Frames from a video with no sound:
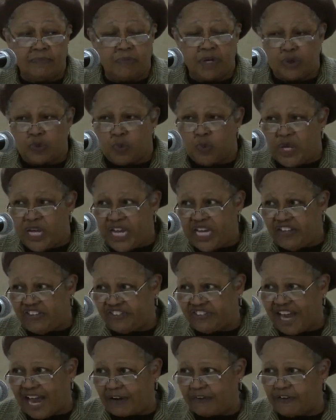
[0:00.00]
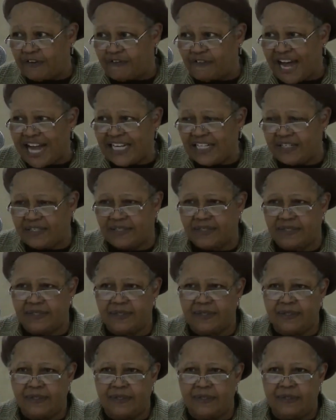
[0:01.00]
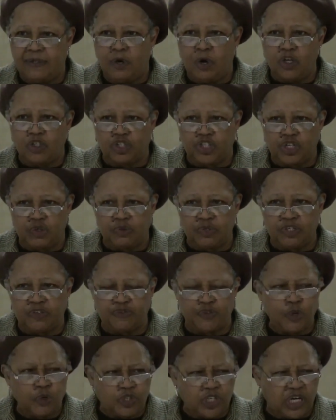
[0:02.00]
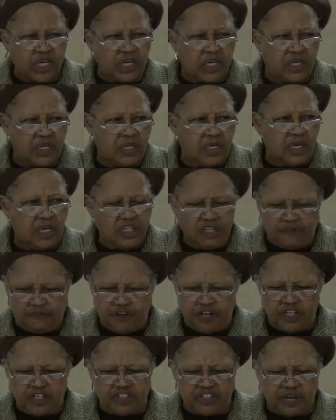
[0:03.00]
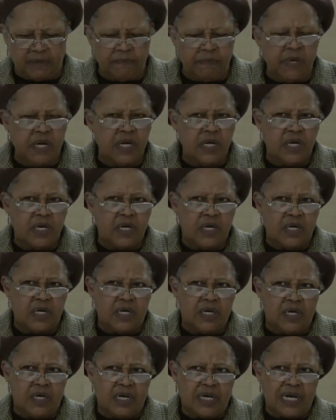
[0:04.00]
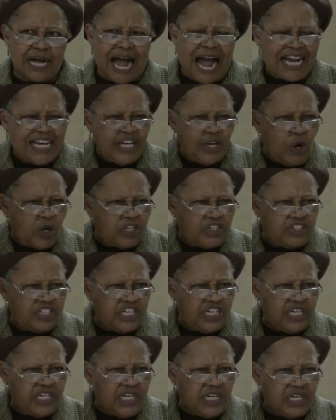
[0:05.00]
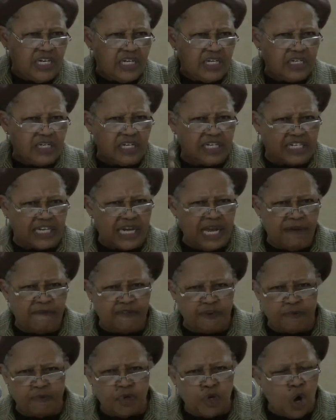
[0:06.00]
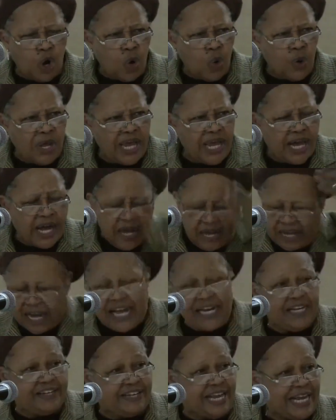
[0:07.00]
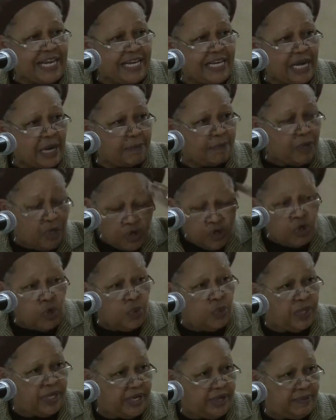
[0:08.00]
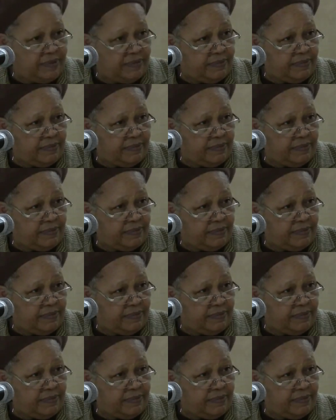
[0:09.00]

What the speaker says: But we sacrifice our children's future to follow some ideology that came from nowhere and is ending up nowhere.